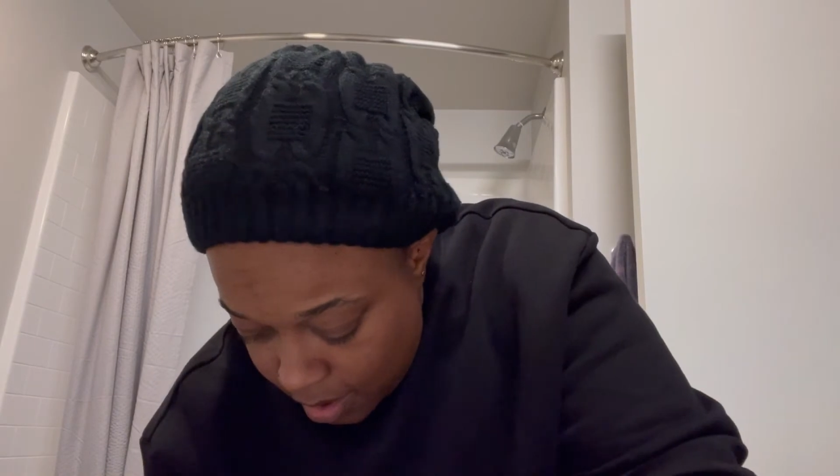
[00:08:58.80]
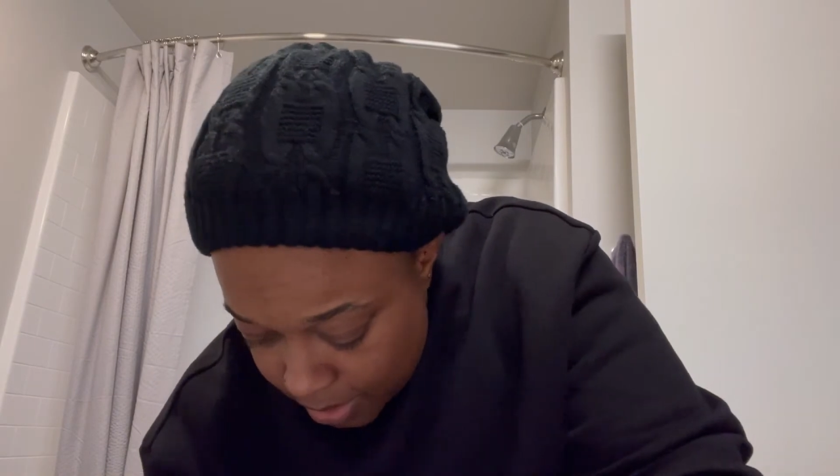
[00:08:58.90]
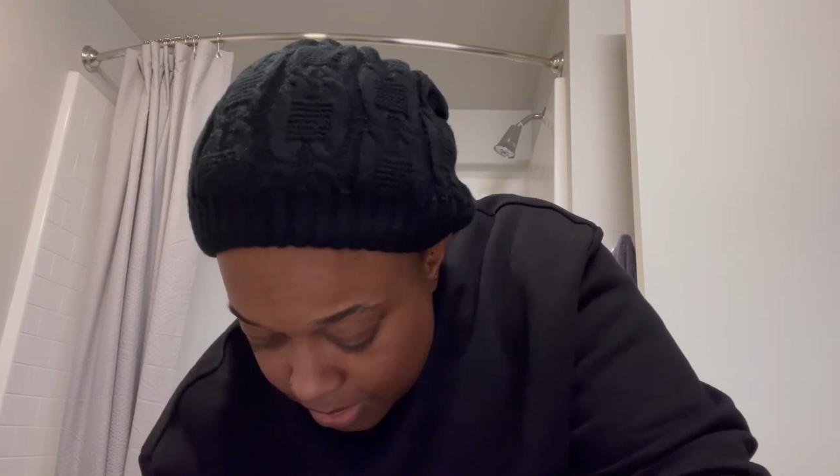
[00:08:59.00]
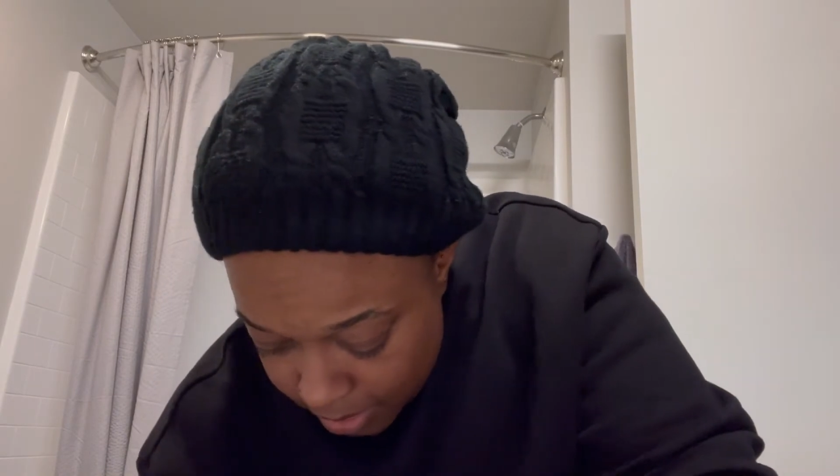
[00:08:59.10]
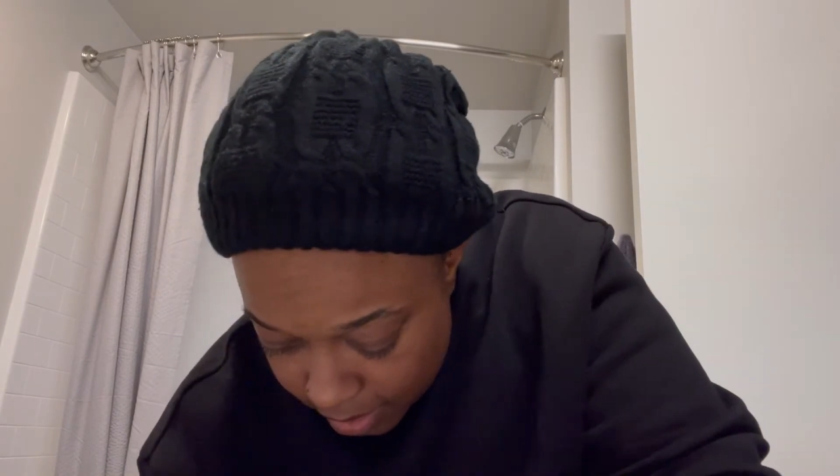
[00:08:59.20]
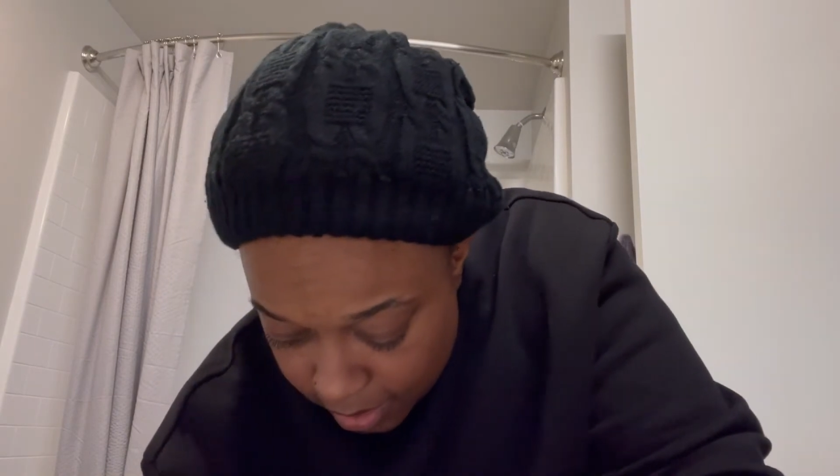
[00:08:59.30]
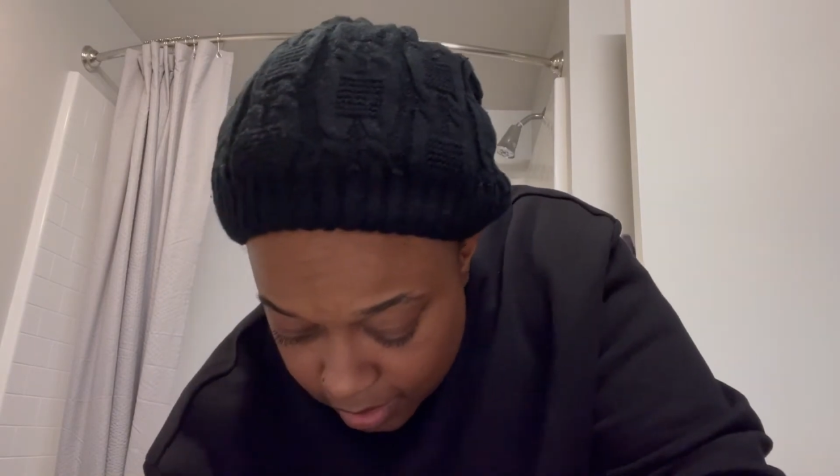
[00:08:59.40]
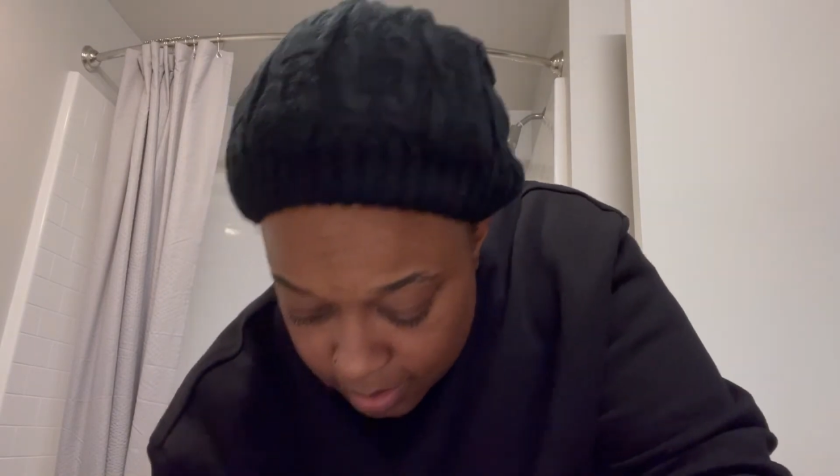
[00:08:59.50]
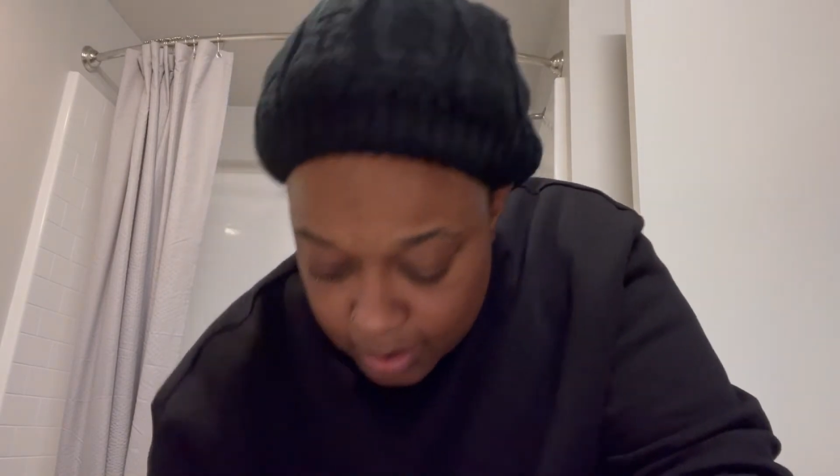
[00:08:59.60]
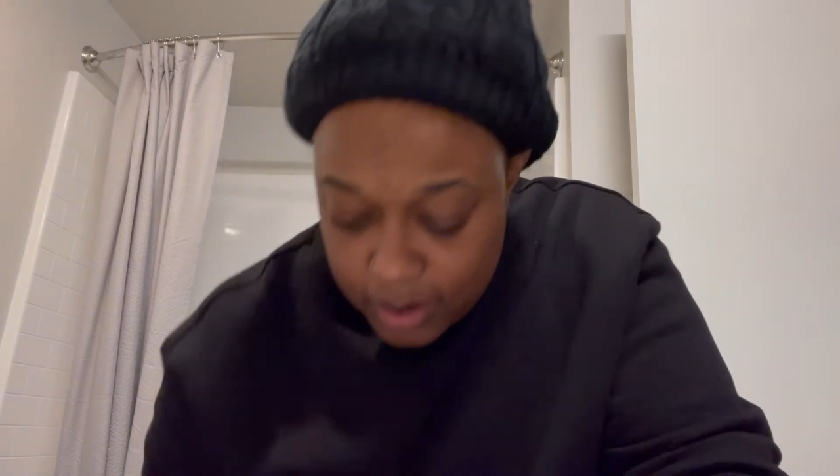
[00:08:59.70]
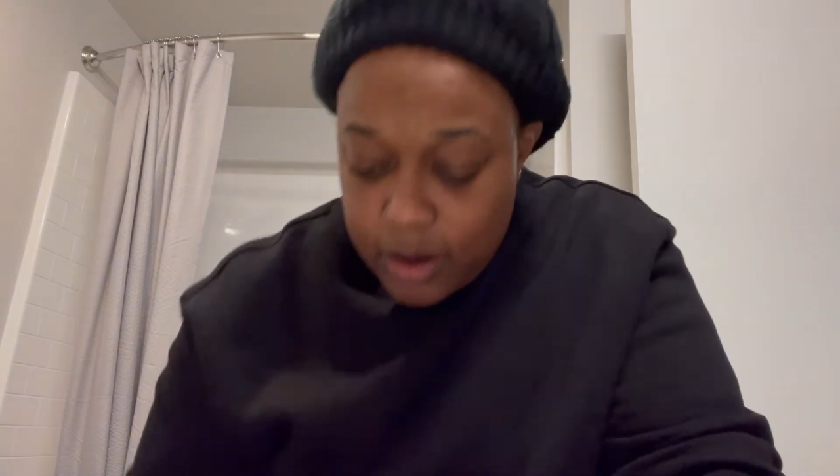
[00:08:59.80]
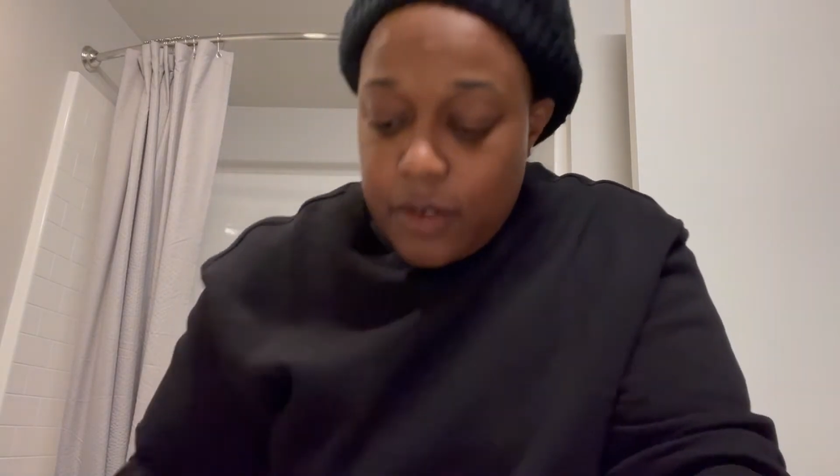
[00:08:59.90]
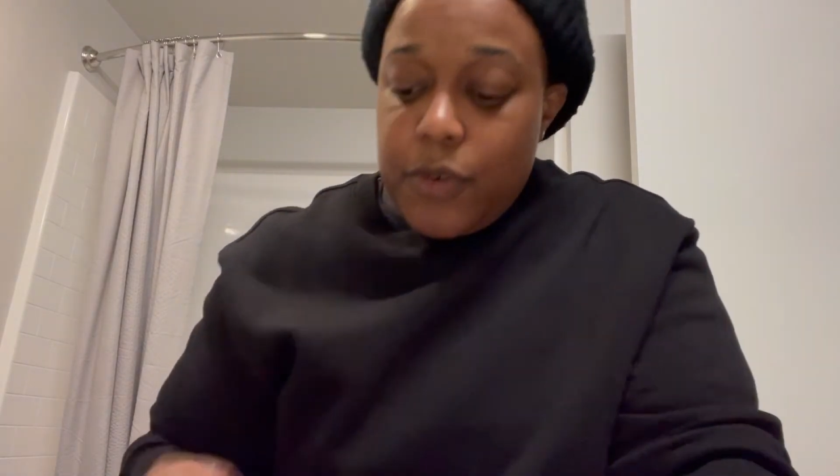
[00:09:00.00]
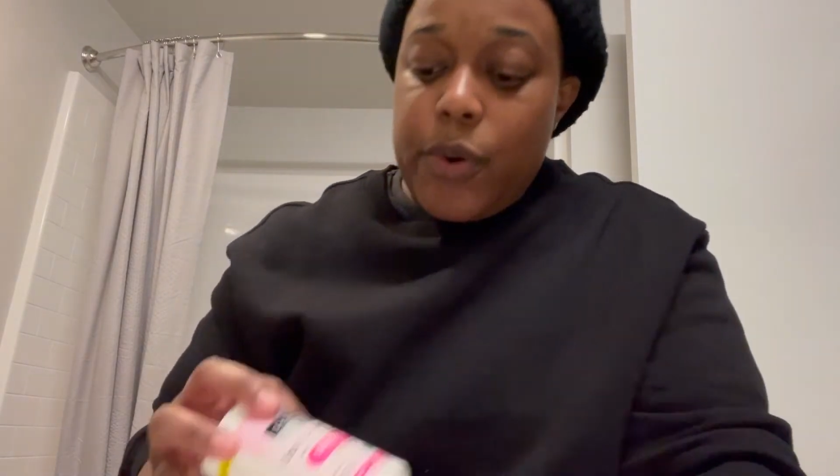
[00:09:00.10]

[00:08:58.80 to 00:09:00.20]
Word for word: And of